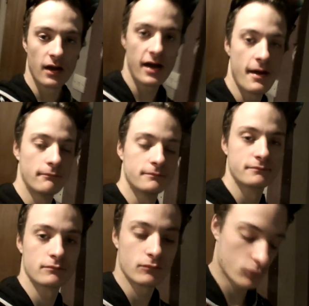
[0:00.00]
Wearing
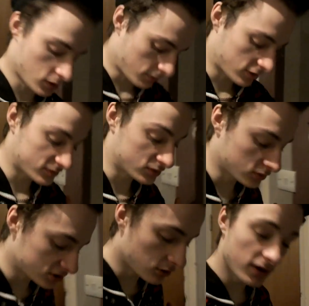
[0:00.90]
my Christmas
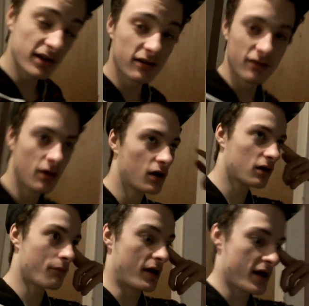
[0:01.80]
onesie already.
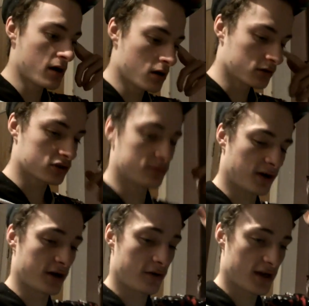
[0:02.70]
Got my hair on, because my
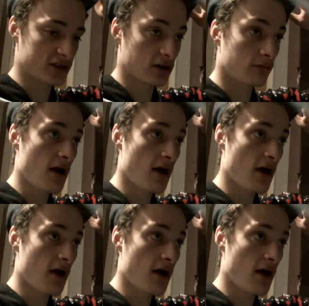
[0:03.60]
hair is a